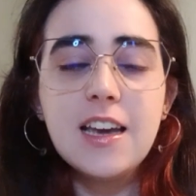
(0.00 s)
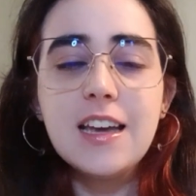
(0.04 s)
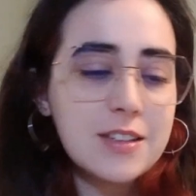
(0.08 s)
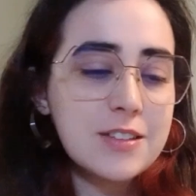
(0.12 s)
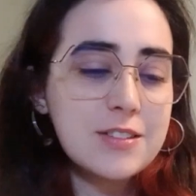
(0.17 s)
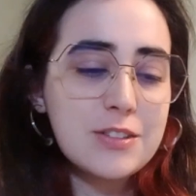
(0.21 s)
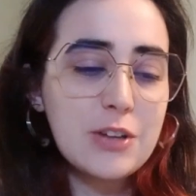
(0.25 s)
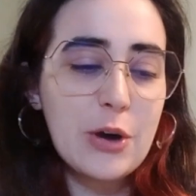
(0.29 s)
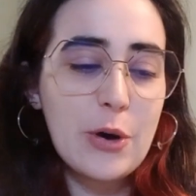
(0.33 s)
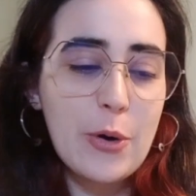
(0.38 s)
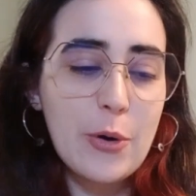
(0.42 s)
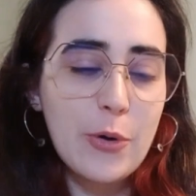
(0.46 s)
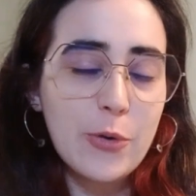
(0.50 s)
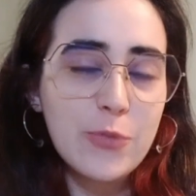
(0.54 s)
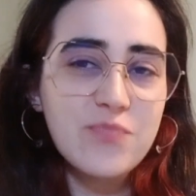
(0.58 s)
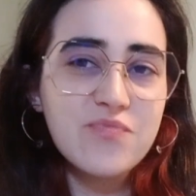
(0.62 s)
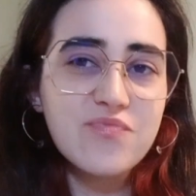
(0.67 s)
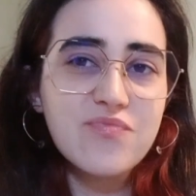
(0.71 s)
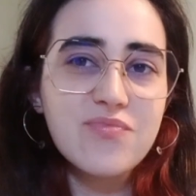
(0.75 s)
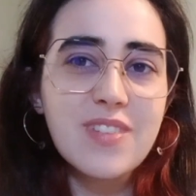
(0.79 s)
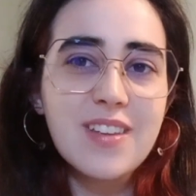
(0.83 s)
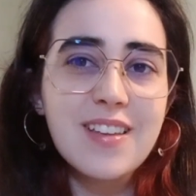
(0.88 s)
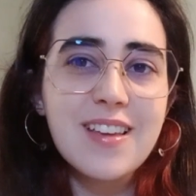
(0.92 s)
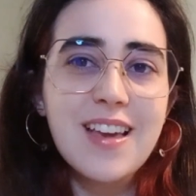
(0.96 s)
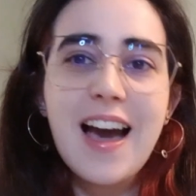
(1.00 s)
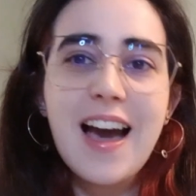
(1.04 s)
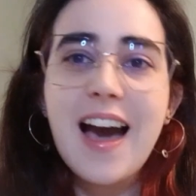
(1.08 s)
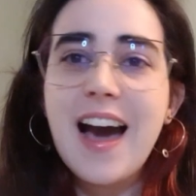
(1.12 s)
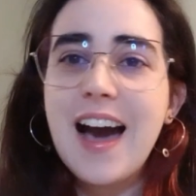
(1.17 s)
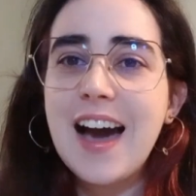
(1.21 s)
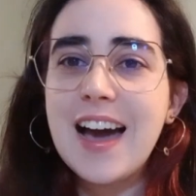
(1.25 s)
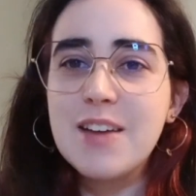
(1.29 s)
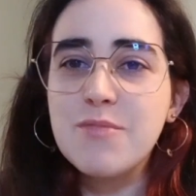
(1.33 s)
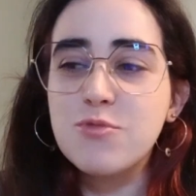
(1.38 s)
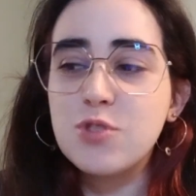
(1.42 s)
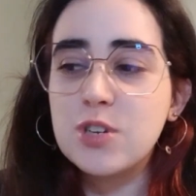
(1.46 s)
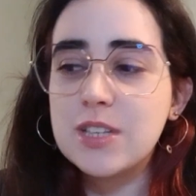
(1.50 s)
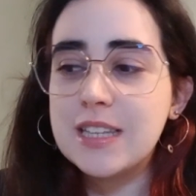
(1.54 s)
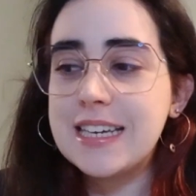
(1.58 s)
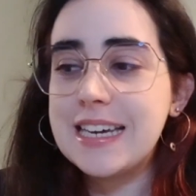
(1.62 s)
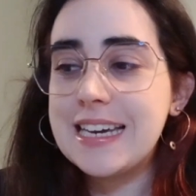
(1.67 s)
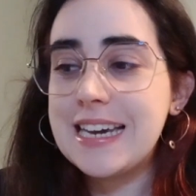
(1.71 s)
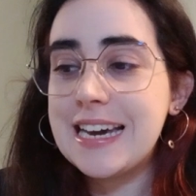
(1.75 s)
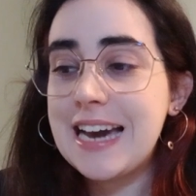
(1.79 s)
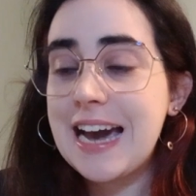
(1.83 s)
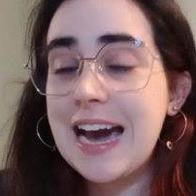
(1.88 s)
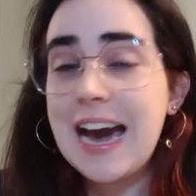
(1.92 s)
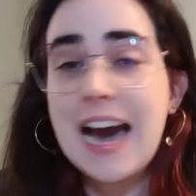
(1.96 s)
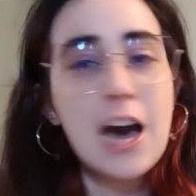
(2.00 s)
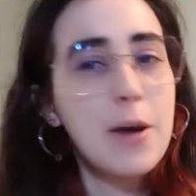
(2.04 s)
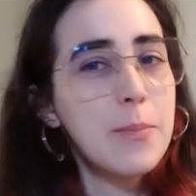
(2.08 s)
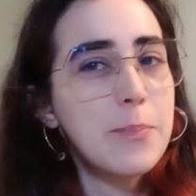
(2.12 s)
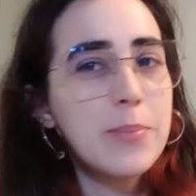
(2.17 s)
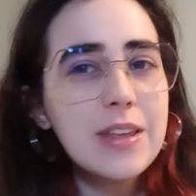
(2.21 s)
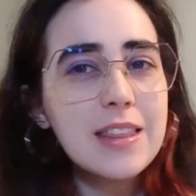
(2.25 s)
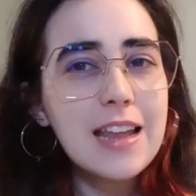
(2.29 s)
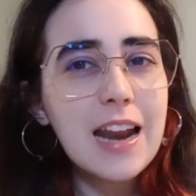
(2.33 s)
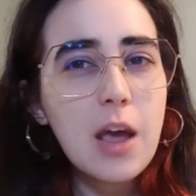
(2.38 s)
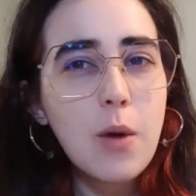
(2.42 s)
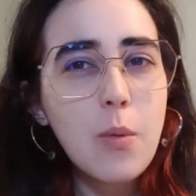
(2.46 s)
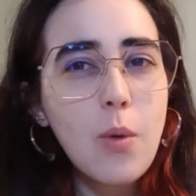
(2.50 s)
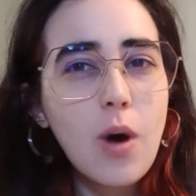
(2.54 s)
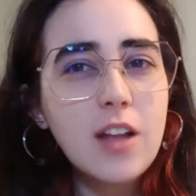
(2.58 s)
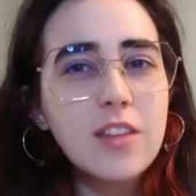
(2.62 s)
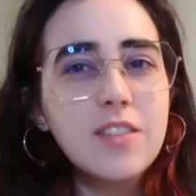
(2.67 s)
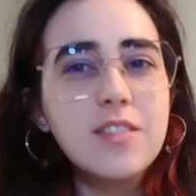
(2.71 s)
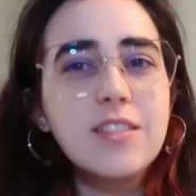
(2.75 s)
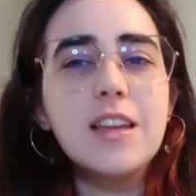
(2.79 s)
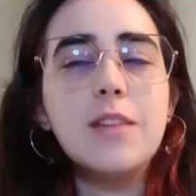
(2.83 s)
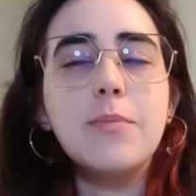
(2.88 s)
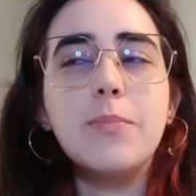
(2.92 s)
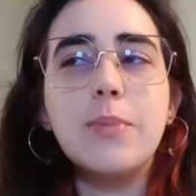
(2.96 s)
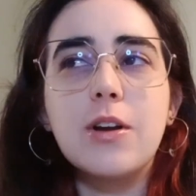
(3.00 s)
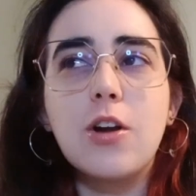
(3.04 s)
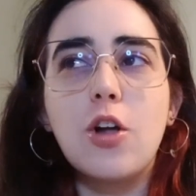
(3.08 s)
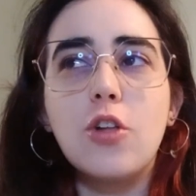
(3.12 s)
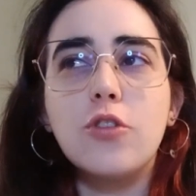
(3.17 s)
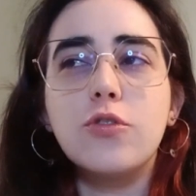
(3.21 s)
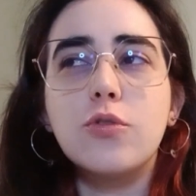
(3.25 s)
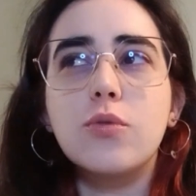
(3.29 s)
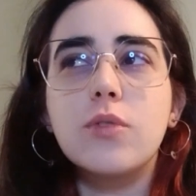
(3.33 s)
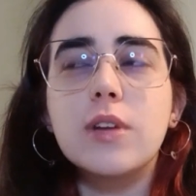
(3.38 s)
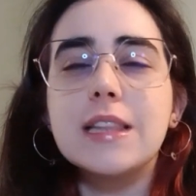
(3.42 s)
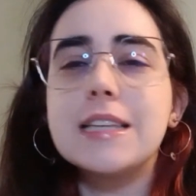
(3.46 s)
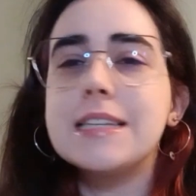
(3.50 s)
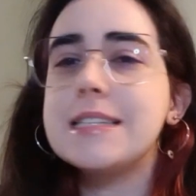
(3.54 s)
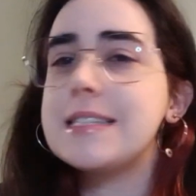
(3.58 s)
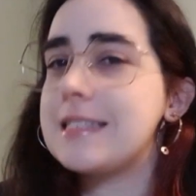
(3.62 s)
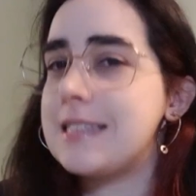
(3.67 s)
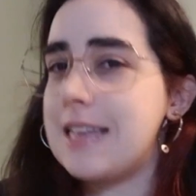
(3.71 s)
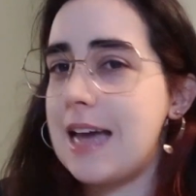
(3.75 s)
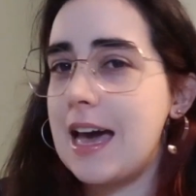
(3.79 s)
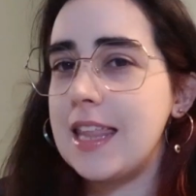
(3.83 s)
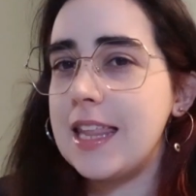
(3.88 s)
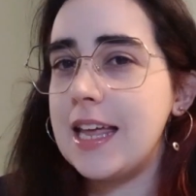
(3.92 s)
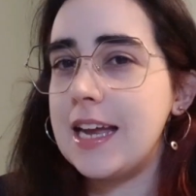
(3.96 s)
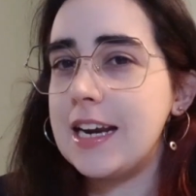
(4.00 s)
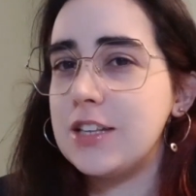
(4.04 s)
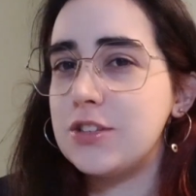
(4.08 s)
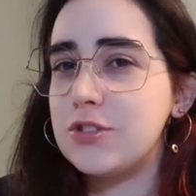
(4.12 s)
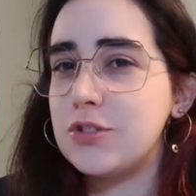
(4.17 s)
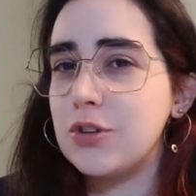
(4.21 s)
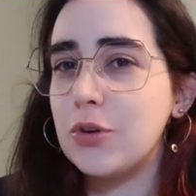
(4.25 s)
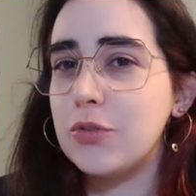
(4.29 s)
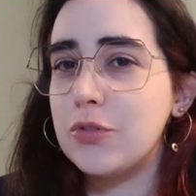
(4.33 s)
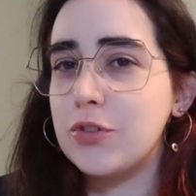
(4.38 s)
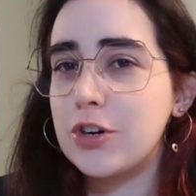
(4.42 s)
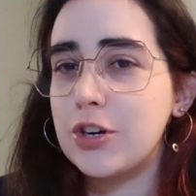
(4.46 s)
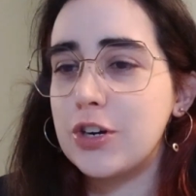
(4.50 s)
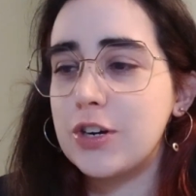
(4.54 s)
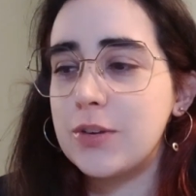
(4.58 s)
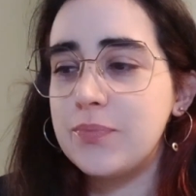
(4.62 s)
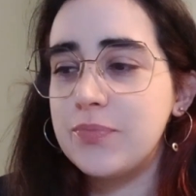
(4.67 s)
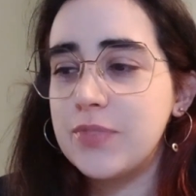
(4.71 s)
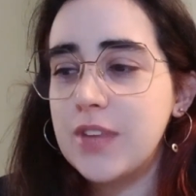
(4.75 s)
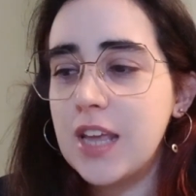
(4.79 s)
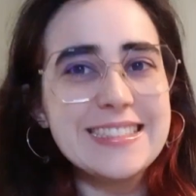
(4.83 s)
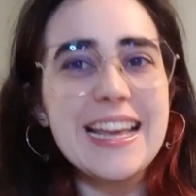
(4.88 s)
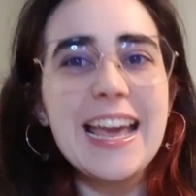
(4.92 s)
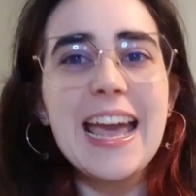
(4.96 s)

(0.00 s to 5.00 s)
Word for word: So I'm really happy that I watched it, but also really sad that it's over.